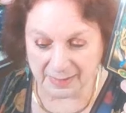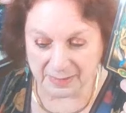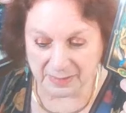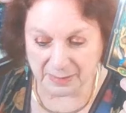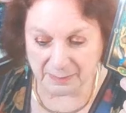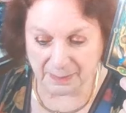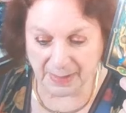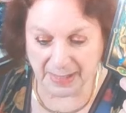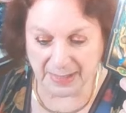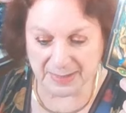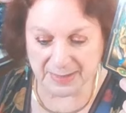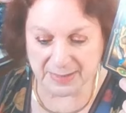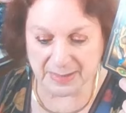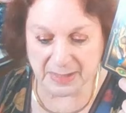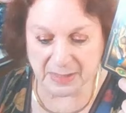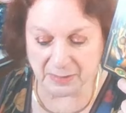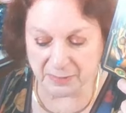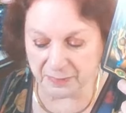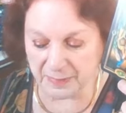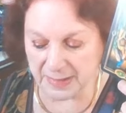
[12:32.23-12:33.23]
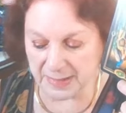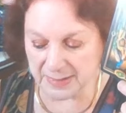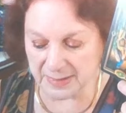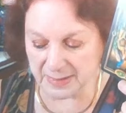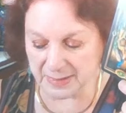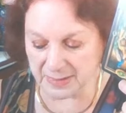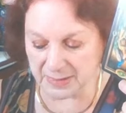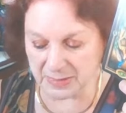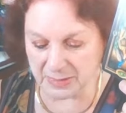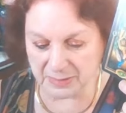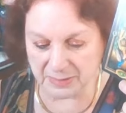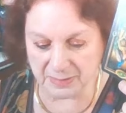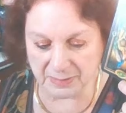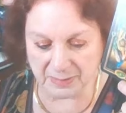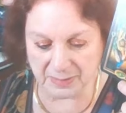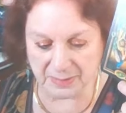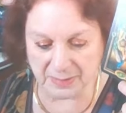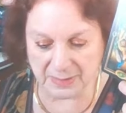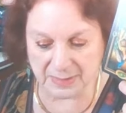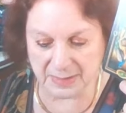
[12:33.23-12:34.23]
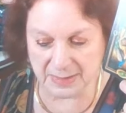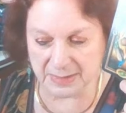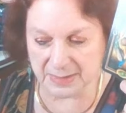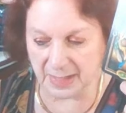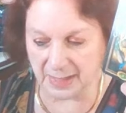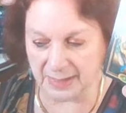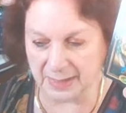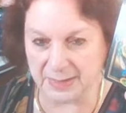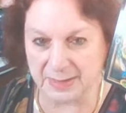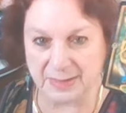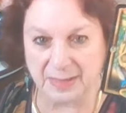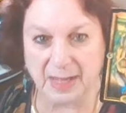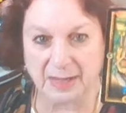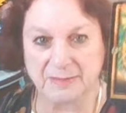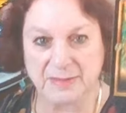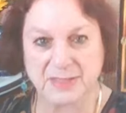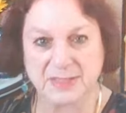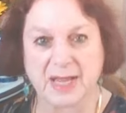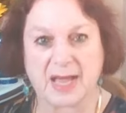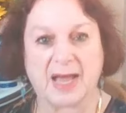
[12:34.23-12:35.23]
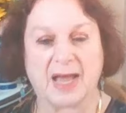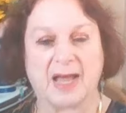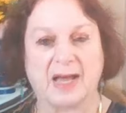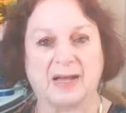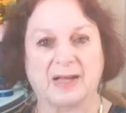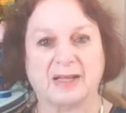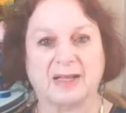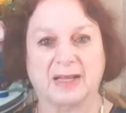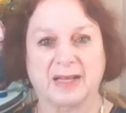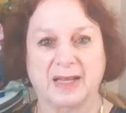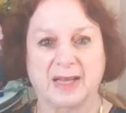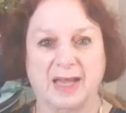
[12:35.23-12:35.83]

to pay his legal fees and to sustain his lifestyle.